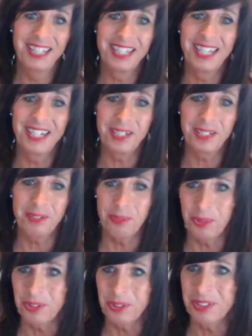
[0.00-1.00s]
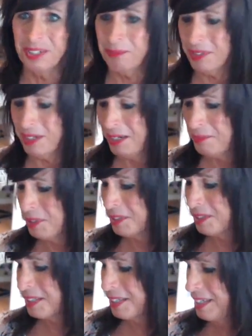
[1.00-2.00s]
Getting divorced. Sometimes
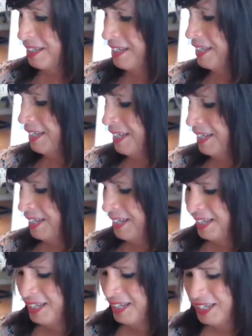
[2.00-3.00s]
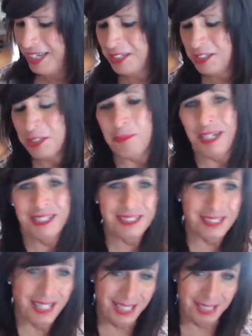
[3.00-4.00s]
it's the it's the best
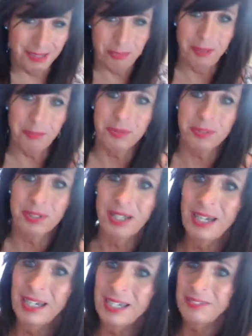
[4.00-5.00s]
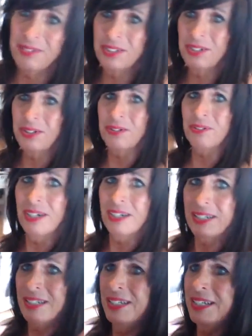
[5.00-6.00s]
day in people's lives too, right?